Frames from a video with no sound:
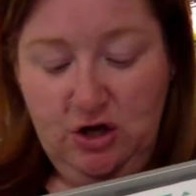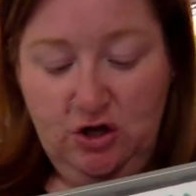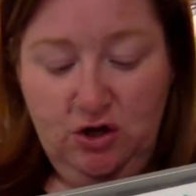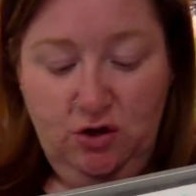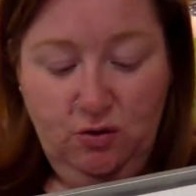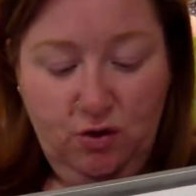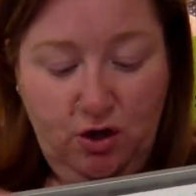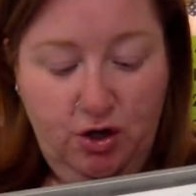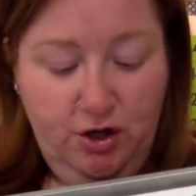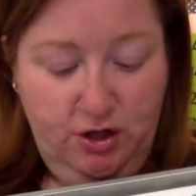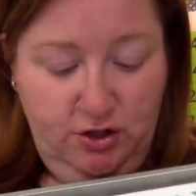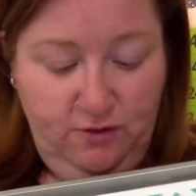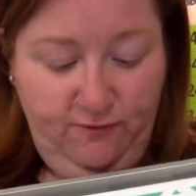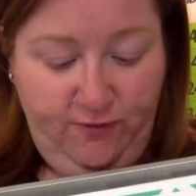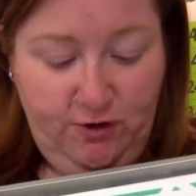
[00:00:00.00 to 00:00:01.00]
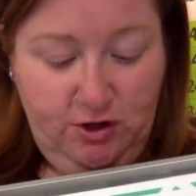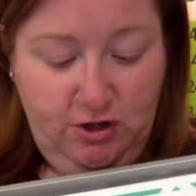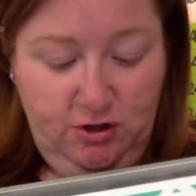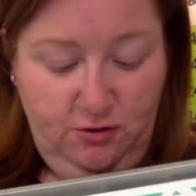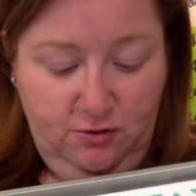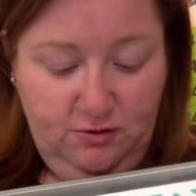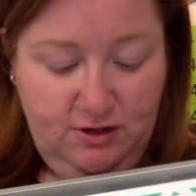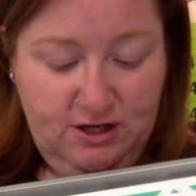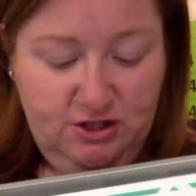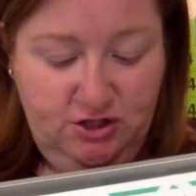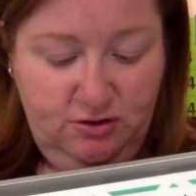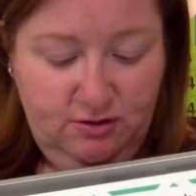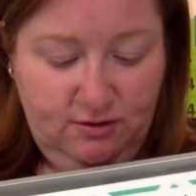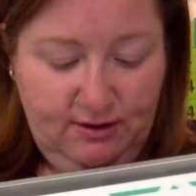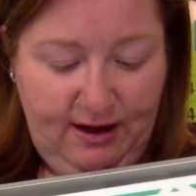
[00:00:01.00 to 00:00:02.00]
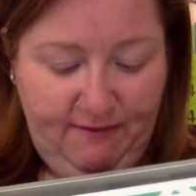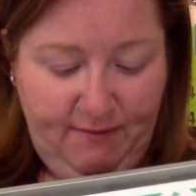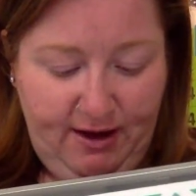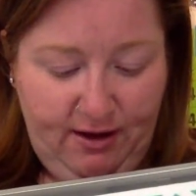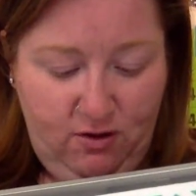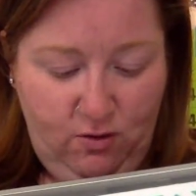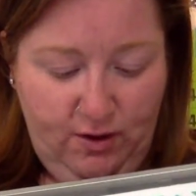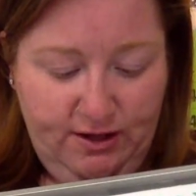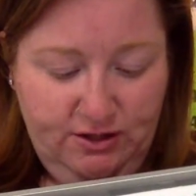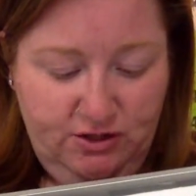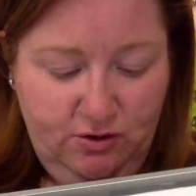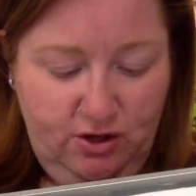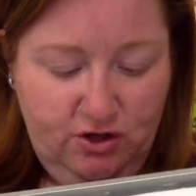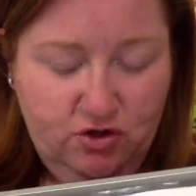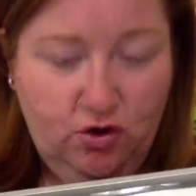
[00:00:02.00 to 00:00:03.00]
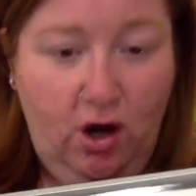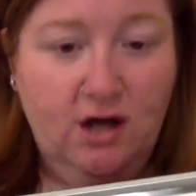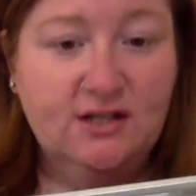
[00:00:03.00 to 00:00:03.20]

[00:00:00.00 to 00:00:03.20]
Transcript: You could, for you, because you don't have my coins, you can draw a